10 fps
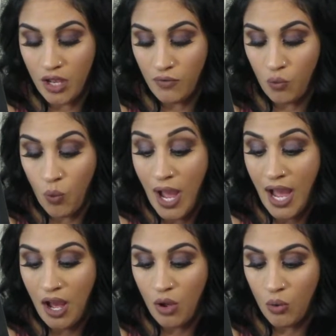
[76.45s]
of
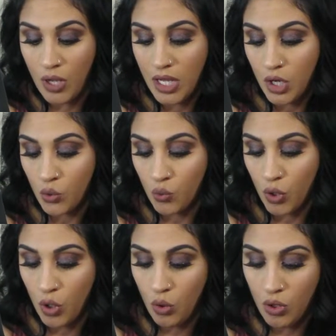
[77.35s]
Wow
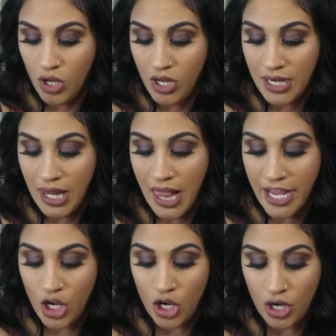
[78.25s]
Roll-On
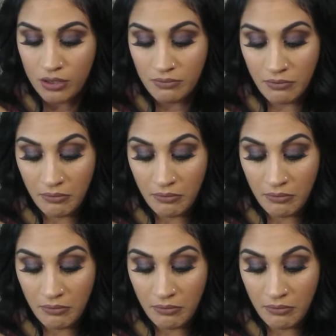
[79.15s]
Liner.